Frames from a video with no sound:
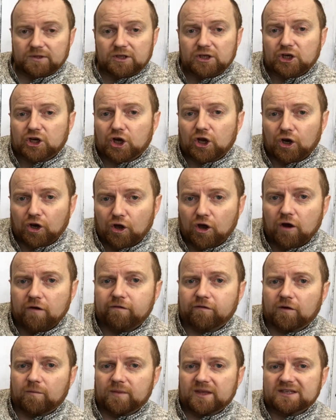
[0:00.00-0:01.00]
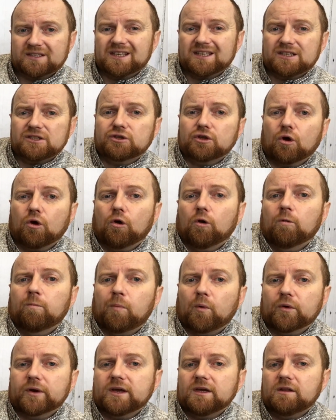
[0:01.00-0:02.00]
you can learn from this. This is the whole
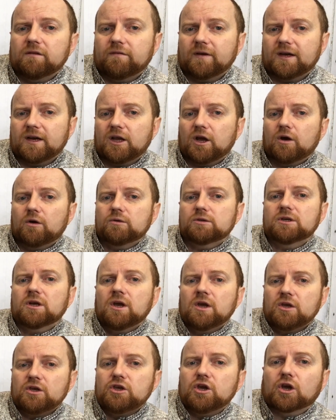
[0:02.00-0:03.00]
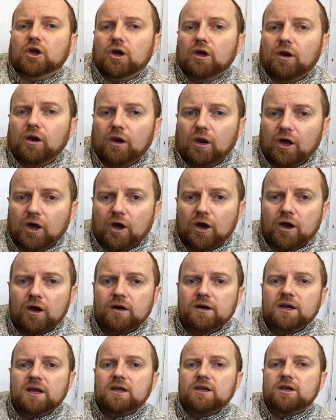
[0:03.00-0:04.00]
point of the videos. You can
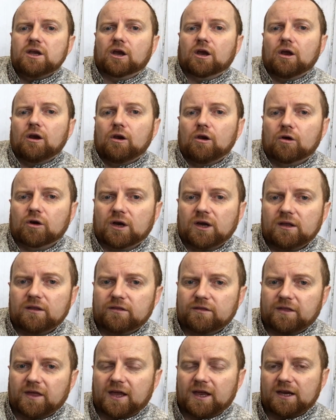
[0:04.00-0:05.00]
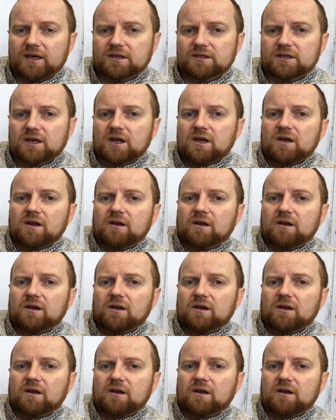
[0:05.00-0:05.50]
learn, you can look at things.